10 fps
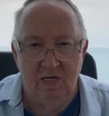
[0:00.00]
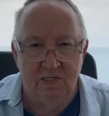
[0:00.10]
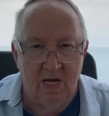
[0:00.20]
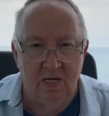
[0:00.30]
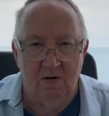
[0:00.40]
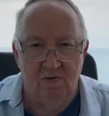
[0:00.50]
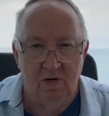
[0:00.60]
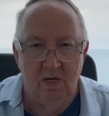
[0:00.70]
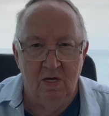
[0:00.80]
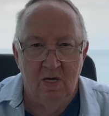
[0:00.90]
He's taken a
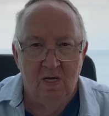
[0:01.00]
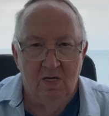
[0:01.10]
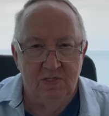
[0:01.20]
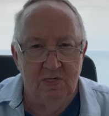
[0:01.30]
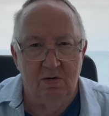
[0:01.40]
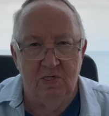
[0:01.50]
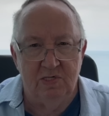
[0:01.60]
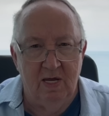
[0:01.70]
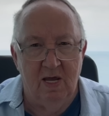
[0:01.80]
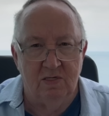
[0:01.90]
very serious
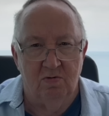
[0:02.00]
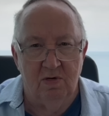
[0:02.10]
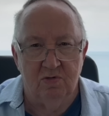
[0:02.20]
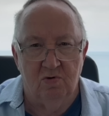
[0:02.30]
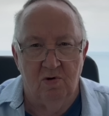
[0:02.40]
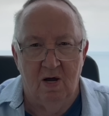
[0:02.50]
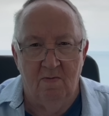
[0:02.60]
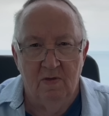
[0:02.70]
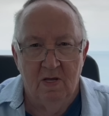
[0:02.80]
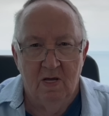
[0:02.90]
stance on this crime